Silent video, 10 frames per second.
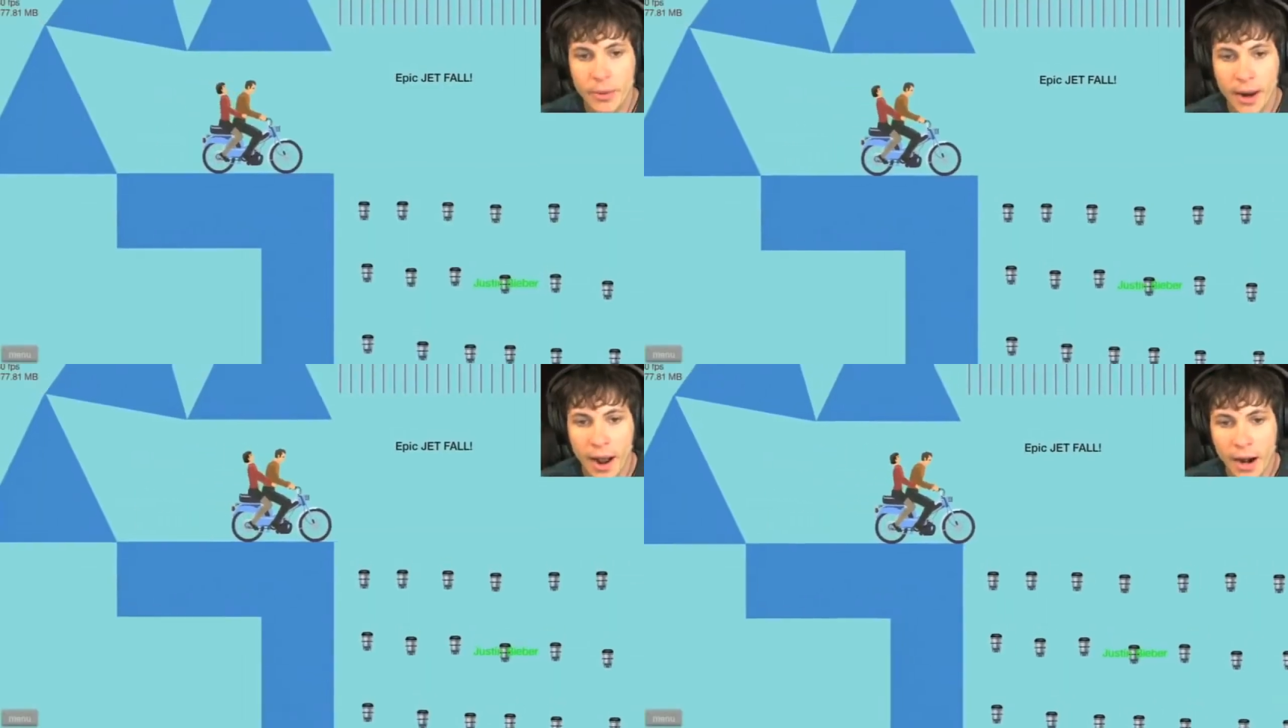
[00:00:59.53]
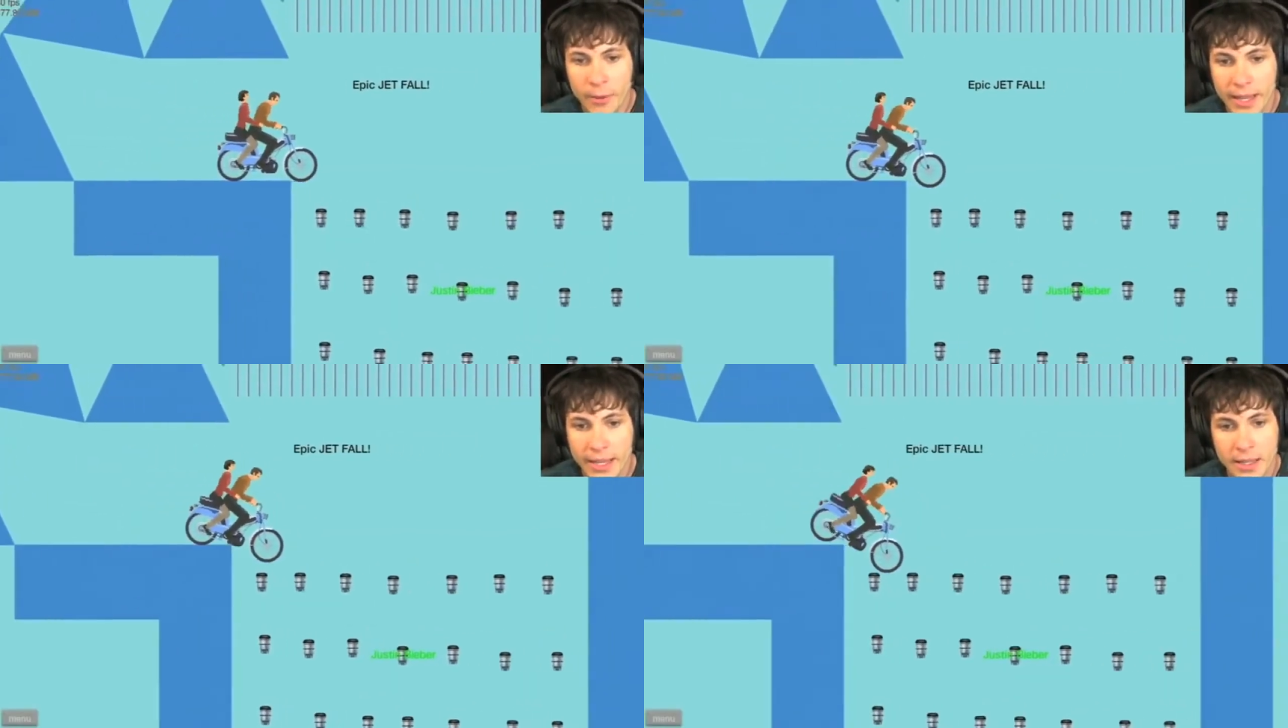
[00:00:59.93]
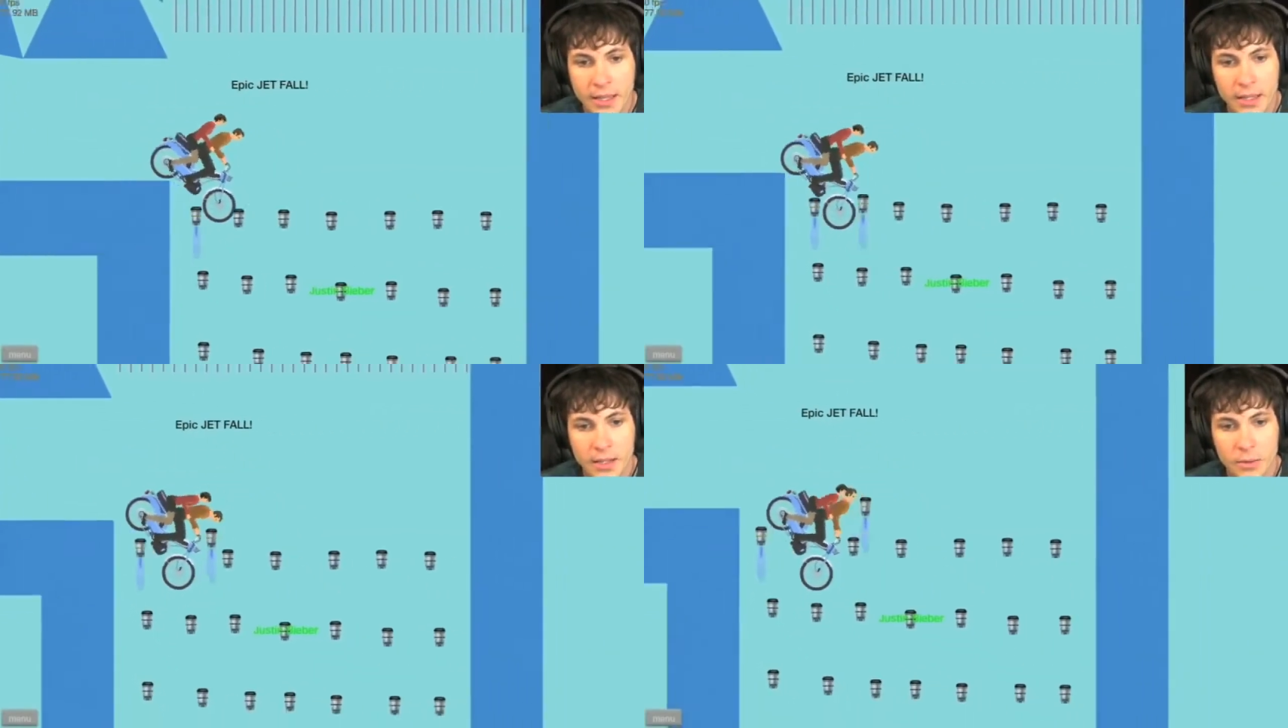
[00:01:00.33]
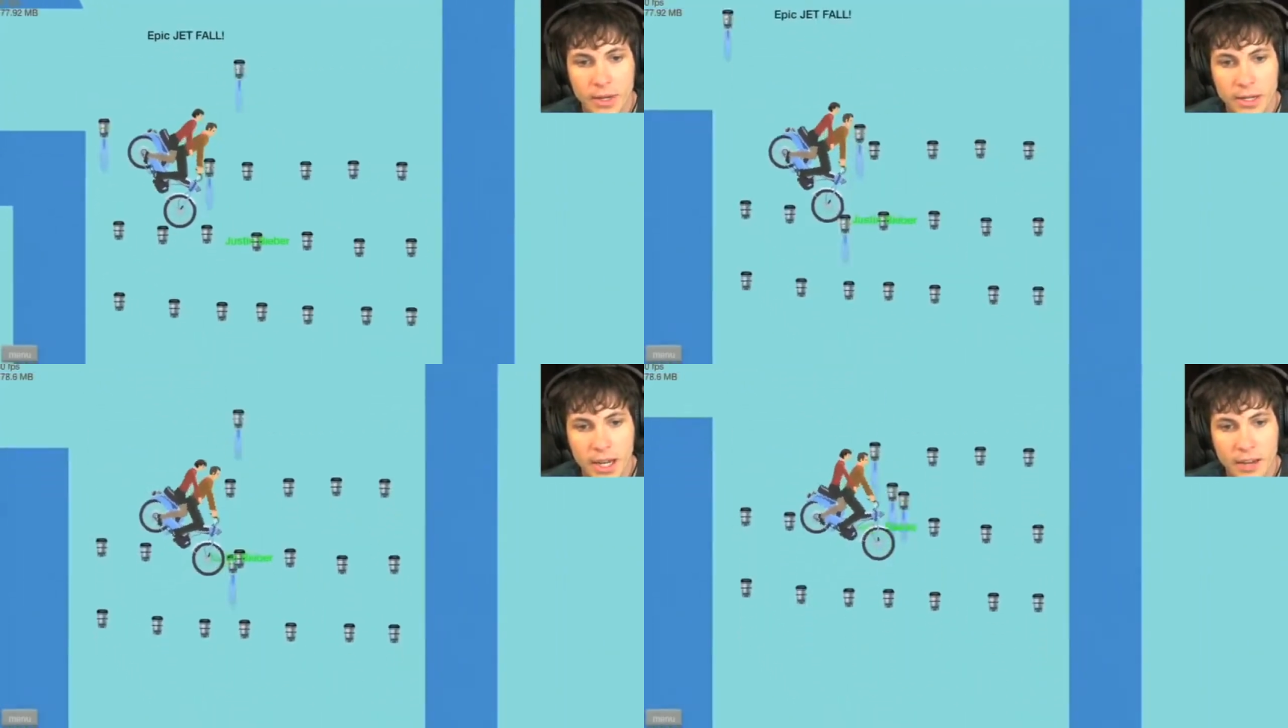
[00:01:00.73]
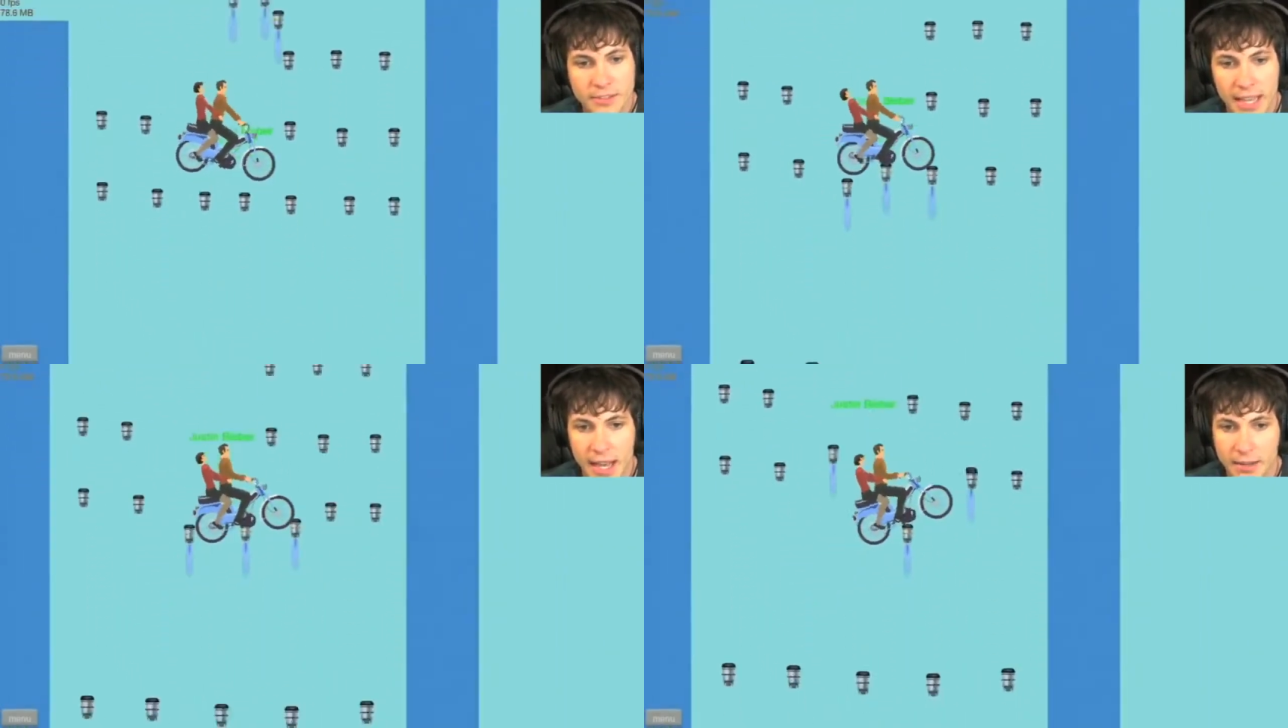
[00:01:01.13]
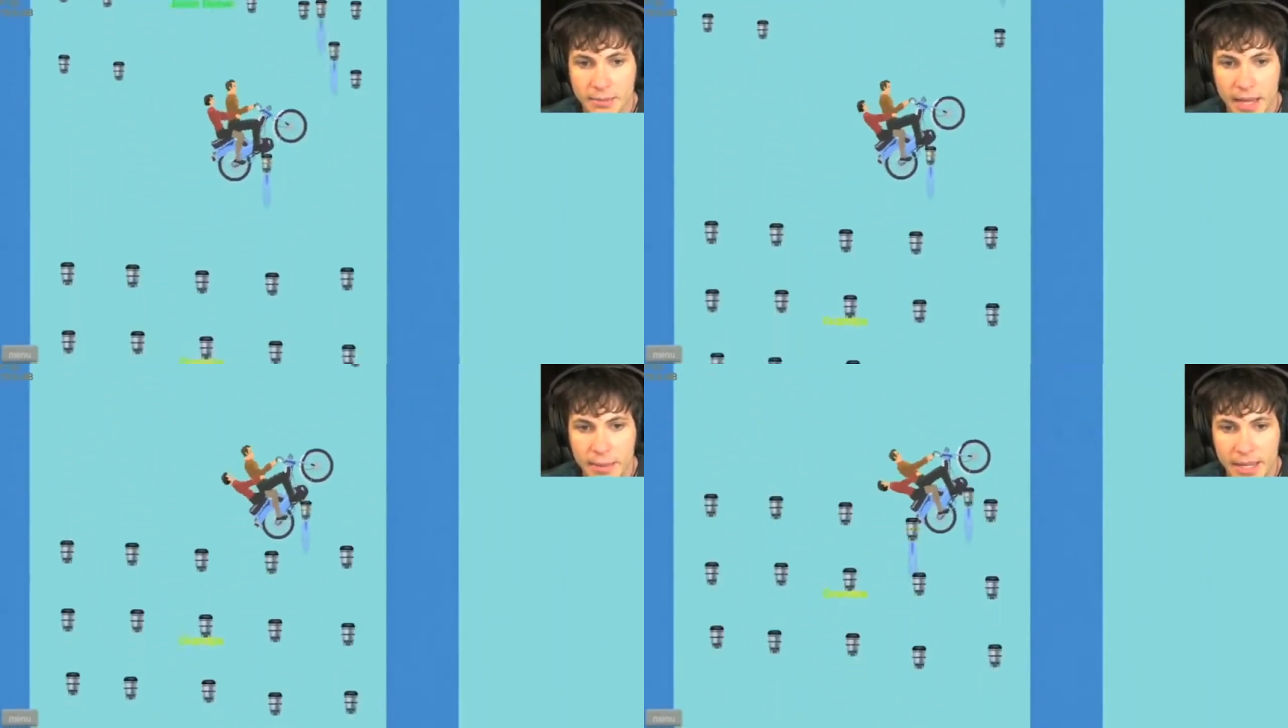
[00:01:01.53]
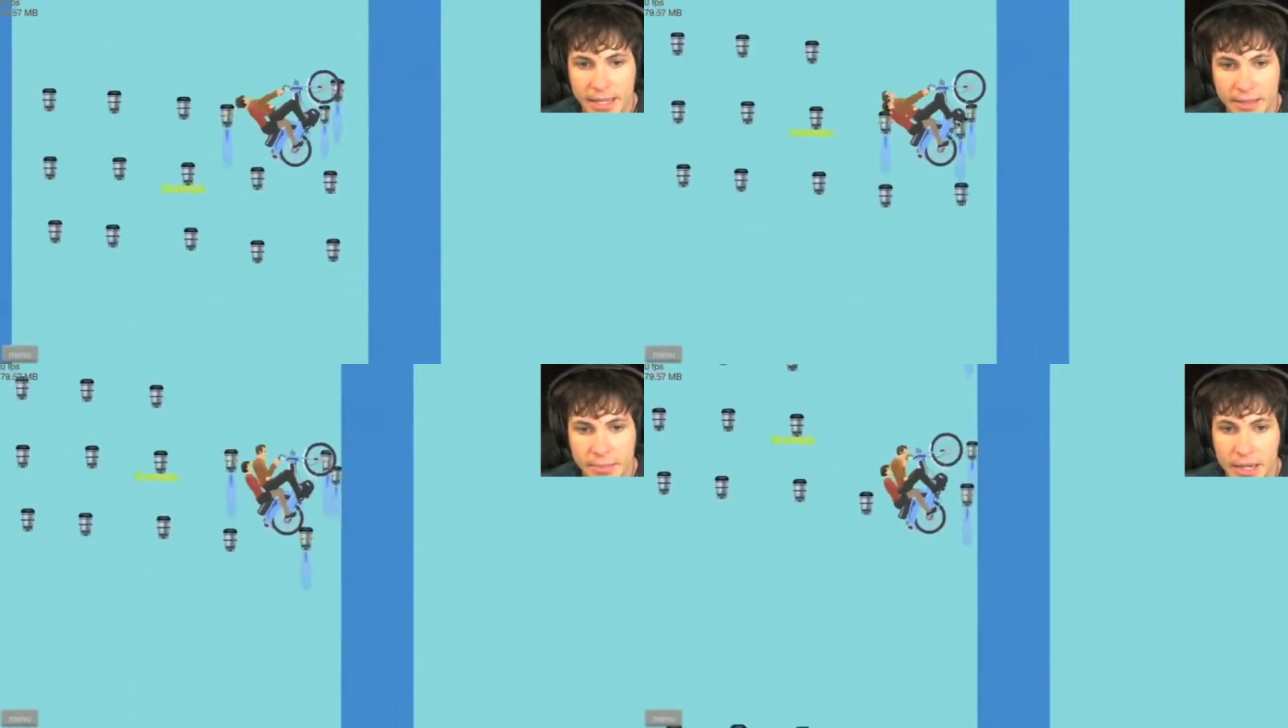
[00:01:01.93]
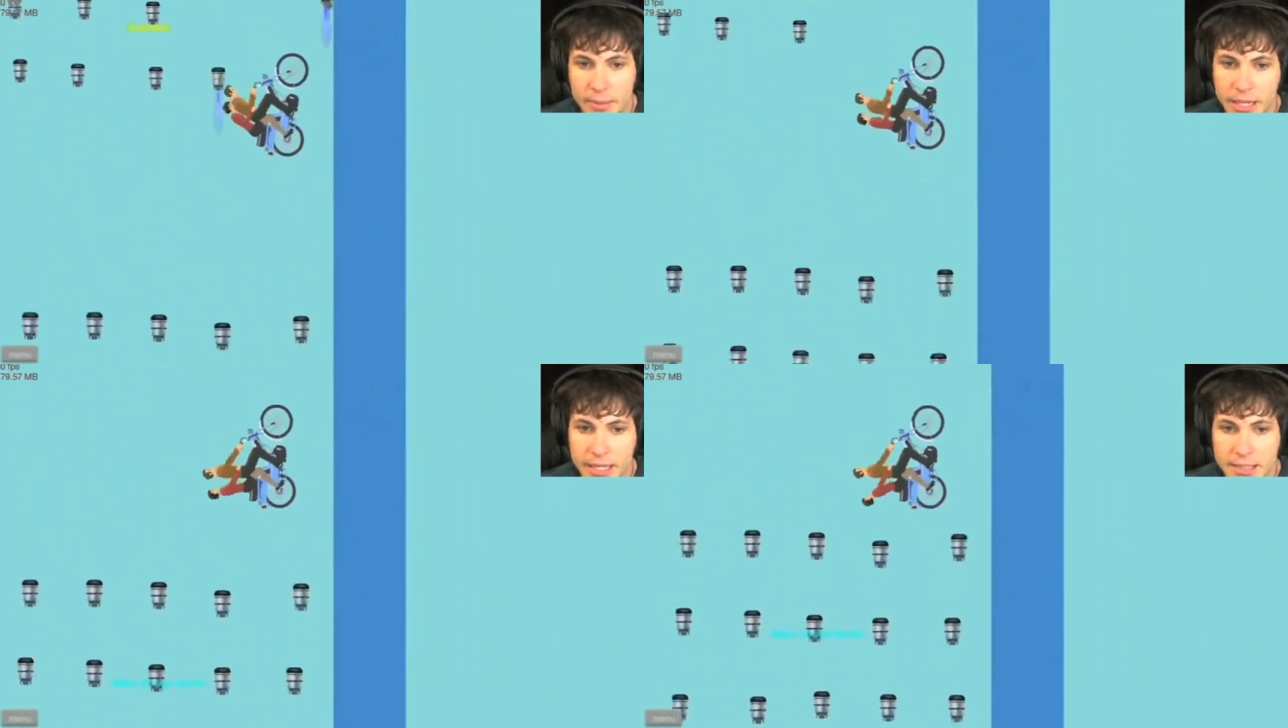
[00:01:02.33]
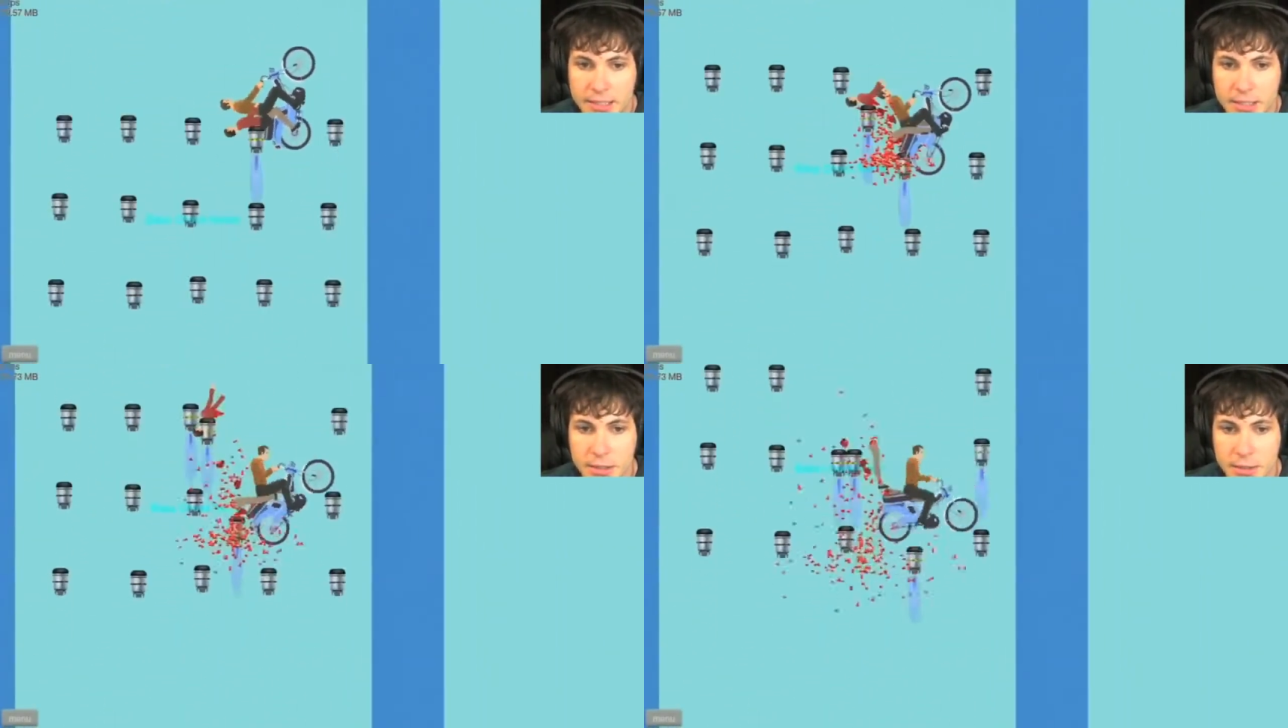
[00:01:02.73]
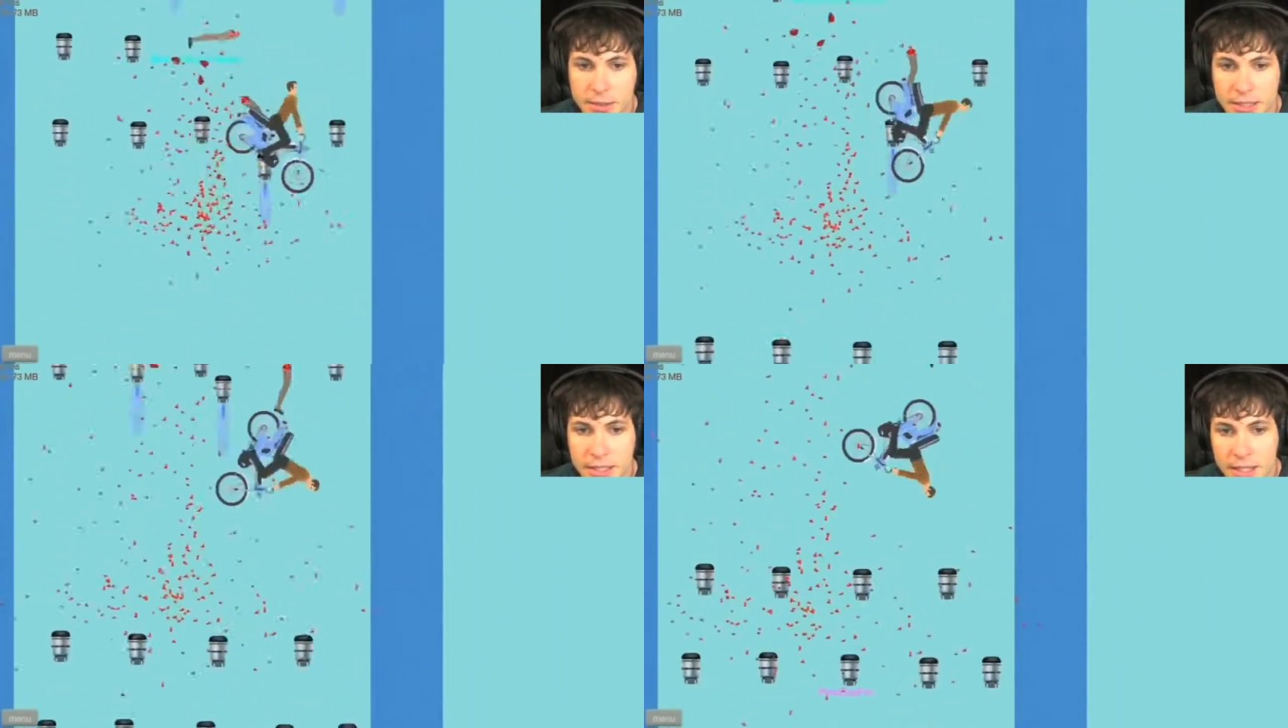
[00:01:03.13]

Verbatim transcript: Baby, where are we? We're in Love Town, baby. Population two.